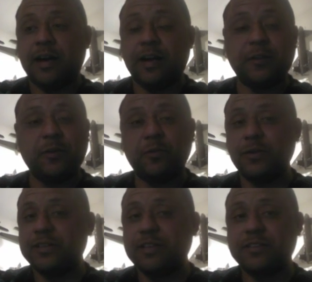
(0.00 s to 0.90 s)
I don't know
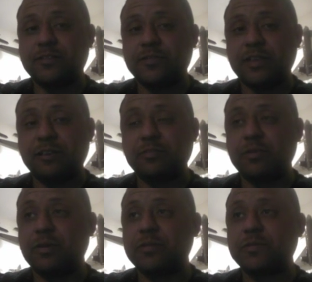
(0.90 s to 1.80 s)
what else to say, to
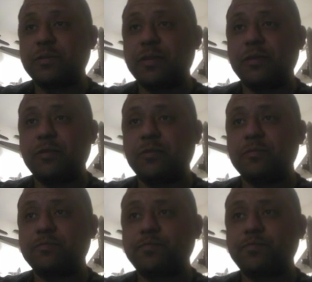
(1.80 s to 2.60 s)
be honest with you.